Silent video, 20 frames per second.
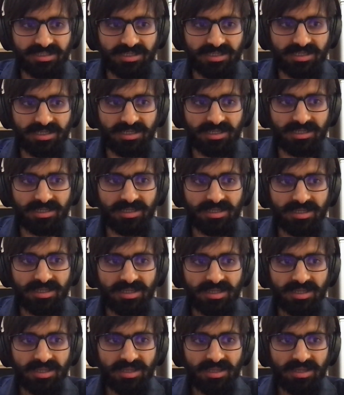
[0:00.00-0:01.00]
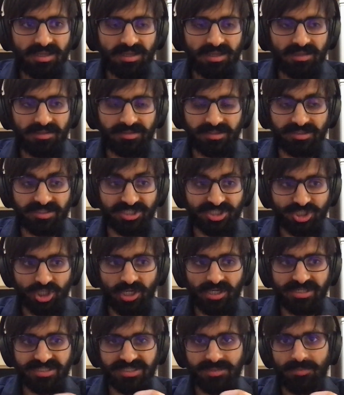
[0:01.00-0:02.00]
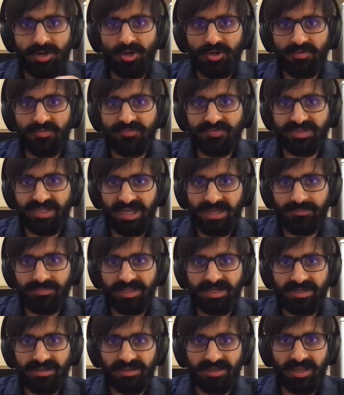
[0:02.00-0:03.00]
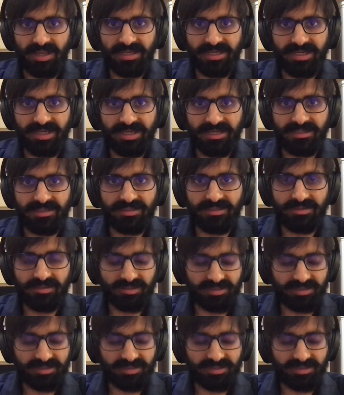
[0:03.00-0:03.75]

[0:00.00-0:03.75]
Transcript: The shortest amount of time that I can